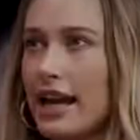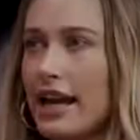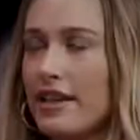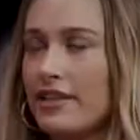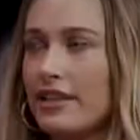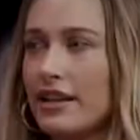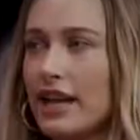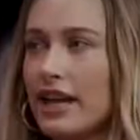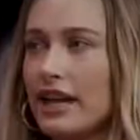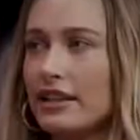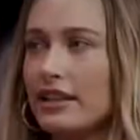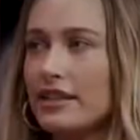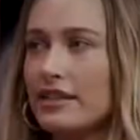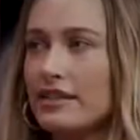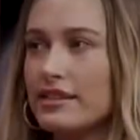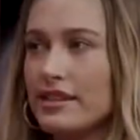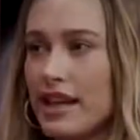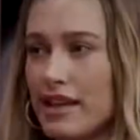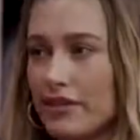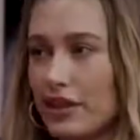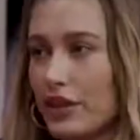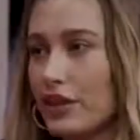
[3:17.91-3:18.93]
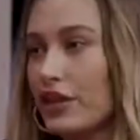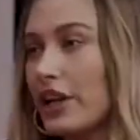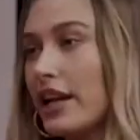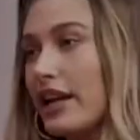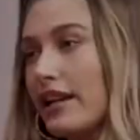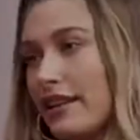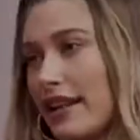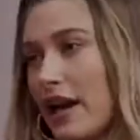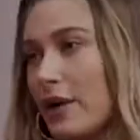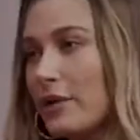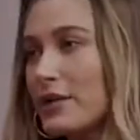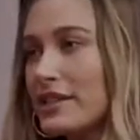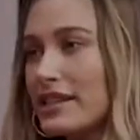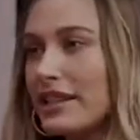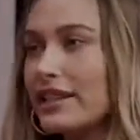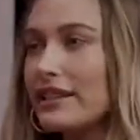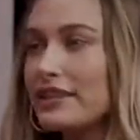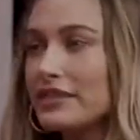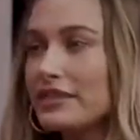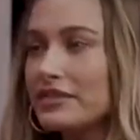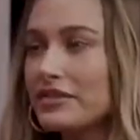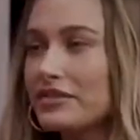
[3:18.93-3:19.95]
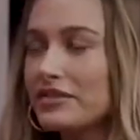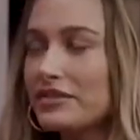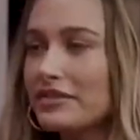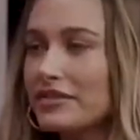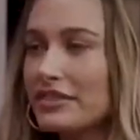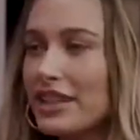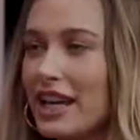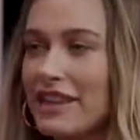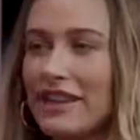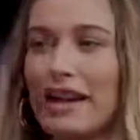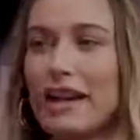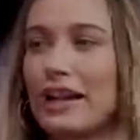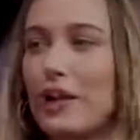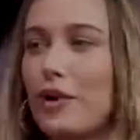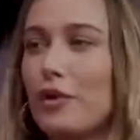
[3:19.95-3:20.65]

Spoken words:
and then 7th grade, and that was it. And then I